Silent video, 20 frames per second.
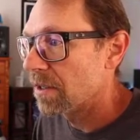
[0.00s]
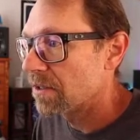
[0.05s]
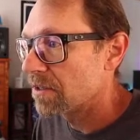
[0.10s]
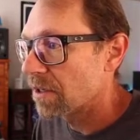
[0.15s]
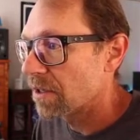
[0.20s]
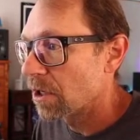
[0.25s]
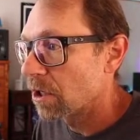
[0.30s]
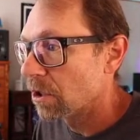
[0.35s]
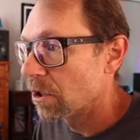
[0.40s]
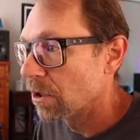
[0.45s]

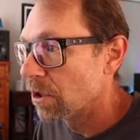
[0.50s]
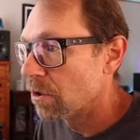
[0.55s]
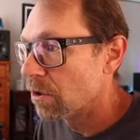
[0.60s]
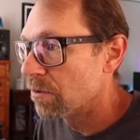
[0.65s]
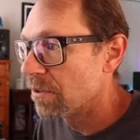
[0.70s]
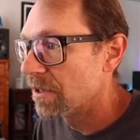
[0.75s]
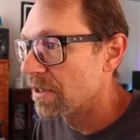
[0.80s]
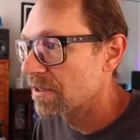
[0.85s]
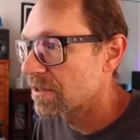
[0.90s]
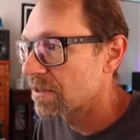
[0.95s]

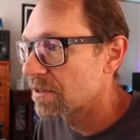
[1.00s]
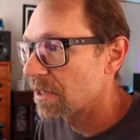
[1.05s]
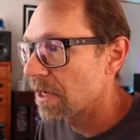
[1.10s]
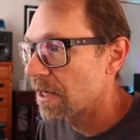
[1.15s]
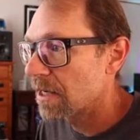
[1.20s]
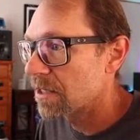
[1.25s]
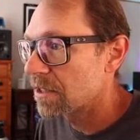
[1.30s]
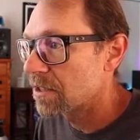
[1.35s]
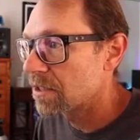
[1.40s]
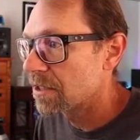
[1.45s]
clone this
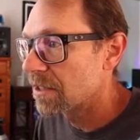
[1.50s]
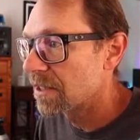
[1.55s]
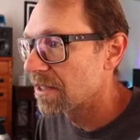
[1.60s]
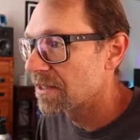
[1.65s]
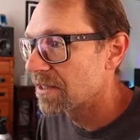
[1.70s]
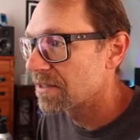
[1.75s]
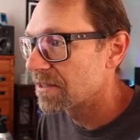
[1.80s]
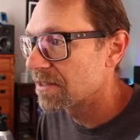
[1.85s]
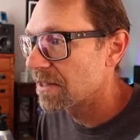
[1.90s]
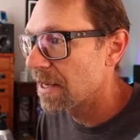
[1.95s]
site to the
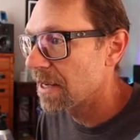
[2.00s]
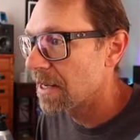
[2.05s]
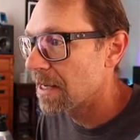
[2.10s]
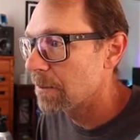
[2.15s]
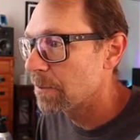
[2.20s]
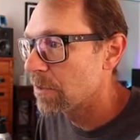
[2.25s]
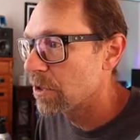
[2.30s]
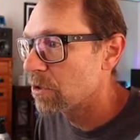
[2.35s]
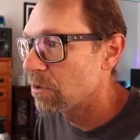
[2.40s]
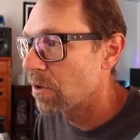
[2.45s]

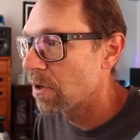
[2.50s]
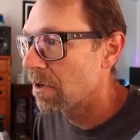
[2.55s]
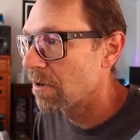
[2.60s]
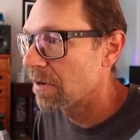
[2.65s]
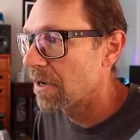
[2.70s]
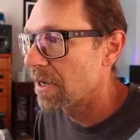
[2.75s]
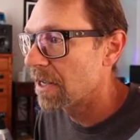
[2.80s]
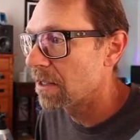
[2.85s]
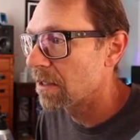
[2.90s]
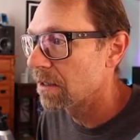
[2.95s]
same
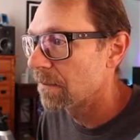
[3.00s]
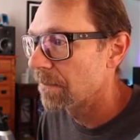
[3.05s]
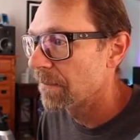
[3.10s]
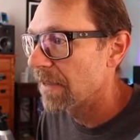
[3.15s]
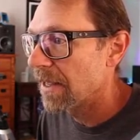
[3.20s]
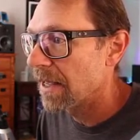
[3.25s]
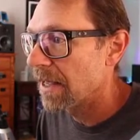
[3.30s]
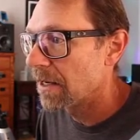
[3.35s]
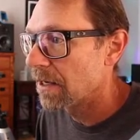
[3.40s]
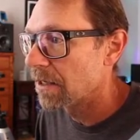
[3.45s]
URL
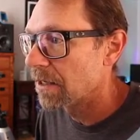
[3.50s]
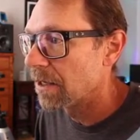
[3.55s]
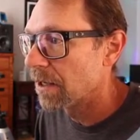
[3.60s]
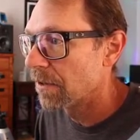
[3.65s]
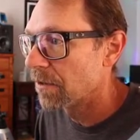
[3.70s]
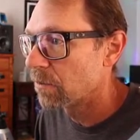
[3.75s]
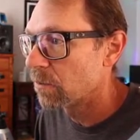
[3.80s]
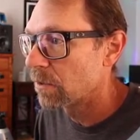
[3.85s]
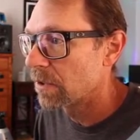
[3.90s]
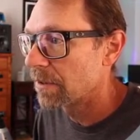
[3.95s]
at
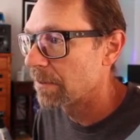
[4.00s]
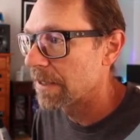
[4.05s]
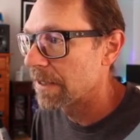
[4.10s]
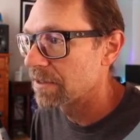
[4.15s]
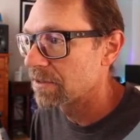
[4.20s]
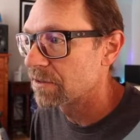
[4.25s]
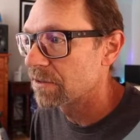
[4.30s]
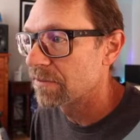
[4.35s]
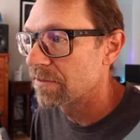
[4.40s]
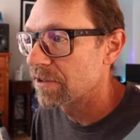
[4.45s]
another one of my
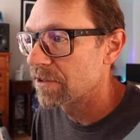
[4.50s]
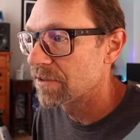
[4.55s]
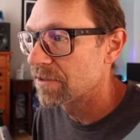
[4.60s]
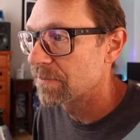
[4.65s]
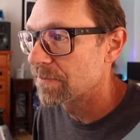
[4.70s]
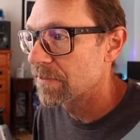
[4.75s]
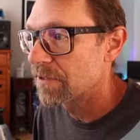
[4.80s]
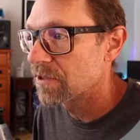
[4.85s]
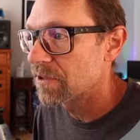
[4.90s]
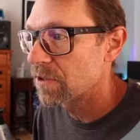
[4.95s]

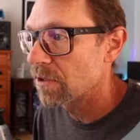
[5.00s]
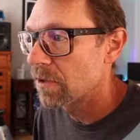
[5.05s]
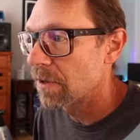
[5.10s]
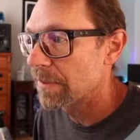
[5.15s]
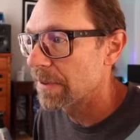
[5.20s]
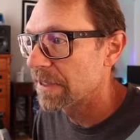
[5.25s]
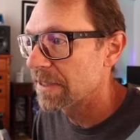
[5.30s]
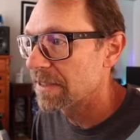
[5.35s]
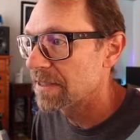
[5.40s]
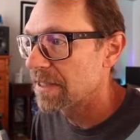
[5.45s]
servers. And so I'm
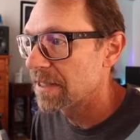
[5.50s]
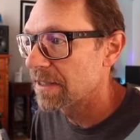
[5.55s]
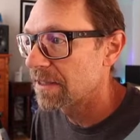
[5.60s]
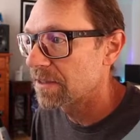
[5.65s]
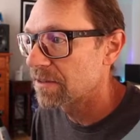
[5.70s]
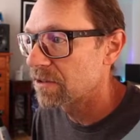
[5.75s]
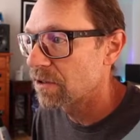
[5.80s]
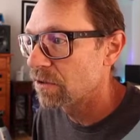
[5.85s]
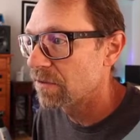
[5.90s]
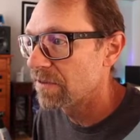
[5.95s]
going to take
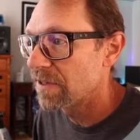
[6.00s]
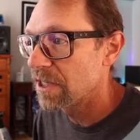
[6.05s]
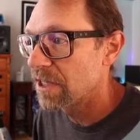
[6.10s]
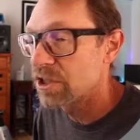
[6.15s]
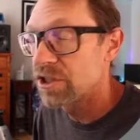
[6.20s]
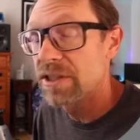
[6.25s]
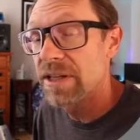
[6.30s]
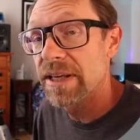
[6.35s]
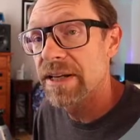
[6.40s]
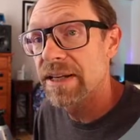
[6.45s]
this
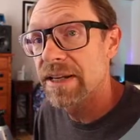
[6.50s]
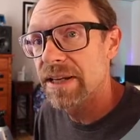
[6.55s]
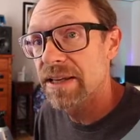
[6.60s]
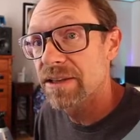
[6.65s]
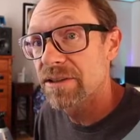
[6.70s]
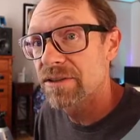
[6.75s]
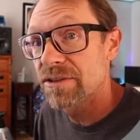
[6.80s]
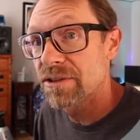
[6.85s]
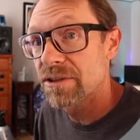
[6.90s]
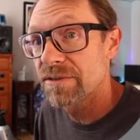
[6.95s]
OVH
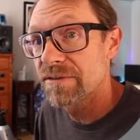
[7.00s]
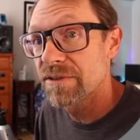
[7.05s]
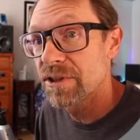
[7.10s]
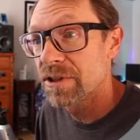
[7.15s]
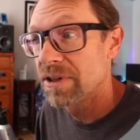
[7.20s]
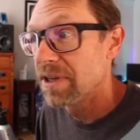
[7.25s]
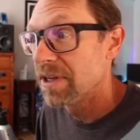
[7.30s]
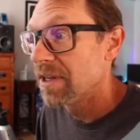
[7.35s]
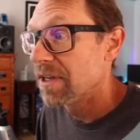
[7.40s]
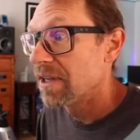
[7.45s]
dedicated server
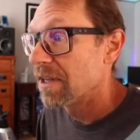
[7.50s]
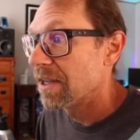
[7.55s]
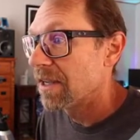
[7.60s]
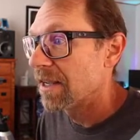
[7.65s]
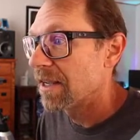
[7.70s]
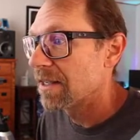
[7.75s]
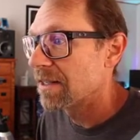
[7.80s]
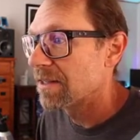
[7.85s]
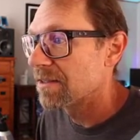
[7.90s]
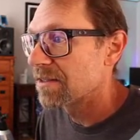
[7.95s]

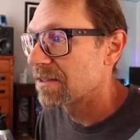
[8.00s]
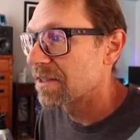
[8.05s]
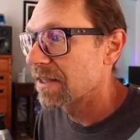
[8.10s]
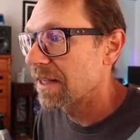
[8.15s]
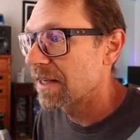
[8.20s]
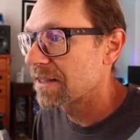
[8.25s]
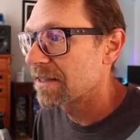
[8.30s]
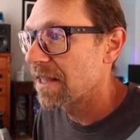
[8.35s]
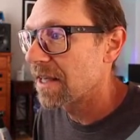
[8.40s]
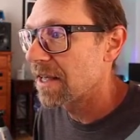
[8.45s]
and
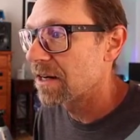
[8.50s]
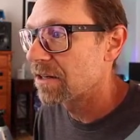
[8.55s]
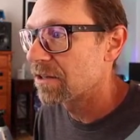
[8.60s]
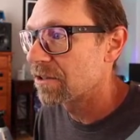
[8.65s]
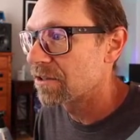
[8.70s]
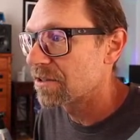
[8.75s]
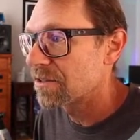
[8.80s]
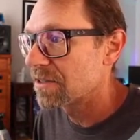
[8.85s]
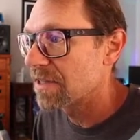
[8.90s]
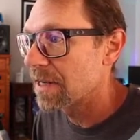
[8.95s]
select that
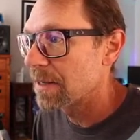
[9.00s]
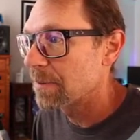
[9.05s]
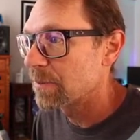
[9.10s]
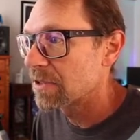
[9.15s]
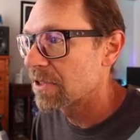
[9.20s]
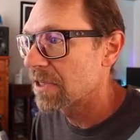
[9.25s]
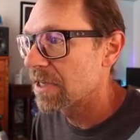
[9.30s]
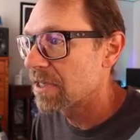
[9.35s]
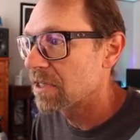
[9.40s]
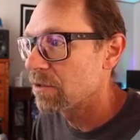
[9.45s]
under same
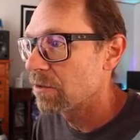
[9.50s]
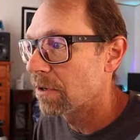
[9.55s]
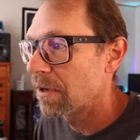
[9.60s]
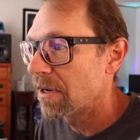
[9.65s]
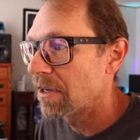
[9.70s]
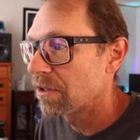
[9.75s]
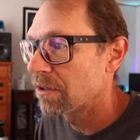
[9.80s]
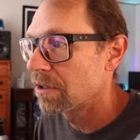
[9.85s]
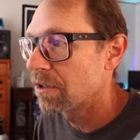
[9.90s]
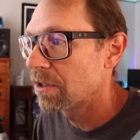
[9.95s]
site
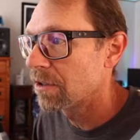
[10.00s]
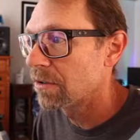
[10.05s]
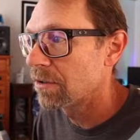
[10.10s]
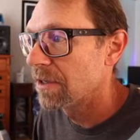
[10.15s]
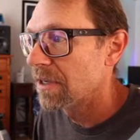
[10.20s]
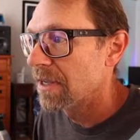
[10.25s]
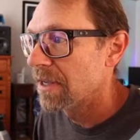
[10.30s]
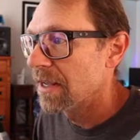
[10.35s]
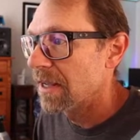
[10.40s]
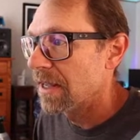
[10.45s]
URL clone,
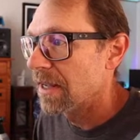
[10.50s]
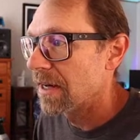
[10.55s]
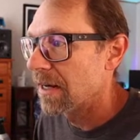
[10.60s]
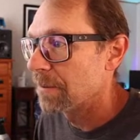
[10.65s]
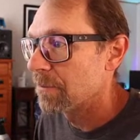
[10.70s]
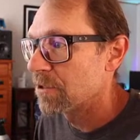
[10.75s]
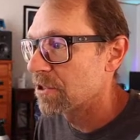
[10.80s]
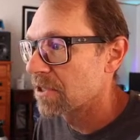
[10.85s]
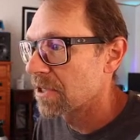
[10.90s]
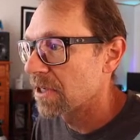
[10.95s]
and
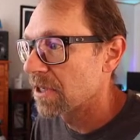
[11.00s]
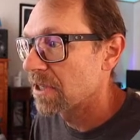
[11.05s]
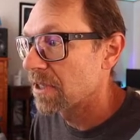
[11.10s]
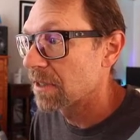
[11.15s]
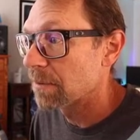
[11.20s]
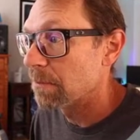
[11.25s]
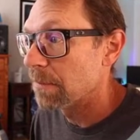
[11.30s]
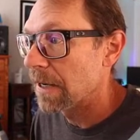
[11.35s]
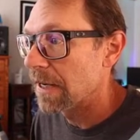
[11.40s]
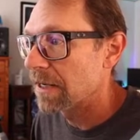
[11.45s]
I'm just going to
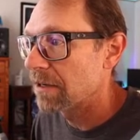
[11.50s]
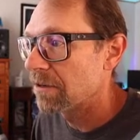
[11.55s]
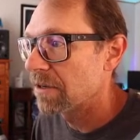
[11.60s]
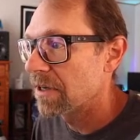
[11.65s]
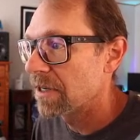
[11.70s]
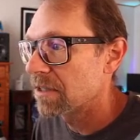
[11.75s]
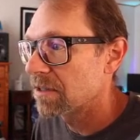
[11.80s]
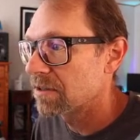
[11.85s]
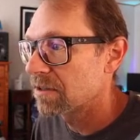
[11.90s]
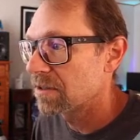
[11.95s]
click
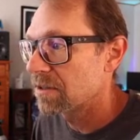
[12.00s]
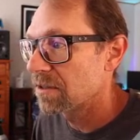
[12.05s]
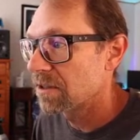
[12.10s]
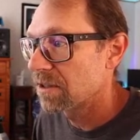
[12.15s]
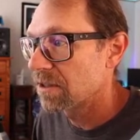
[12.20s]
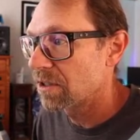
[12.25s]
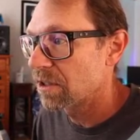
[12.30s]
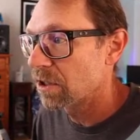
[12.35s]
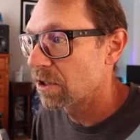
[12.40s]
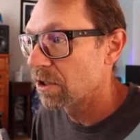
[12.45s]
Migrate
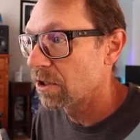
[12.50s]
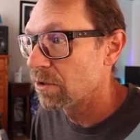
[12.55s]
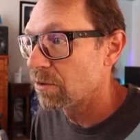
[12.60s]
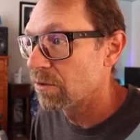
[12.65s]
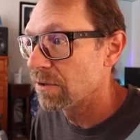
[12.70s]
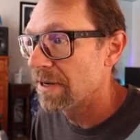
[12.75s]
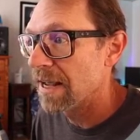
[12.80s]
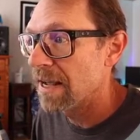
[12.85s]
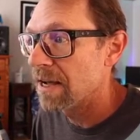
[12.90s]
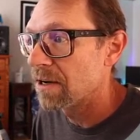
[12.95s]

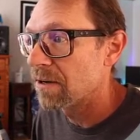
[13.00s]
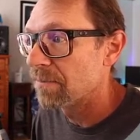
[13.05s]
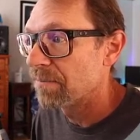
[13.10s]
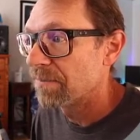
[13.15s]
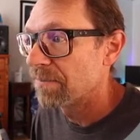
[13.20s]
Clone Now.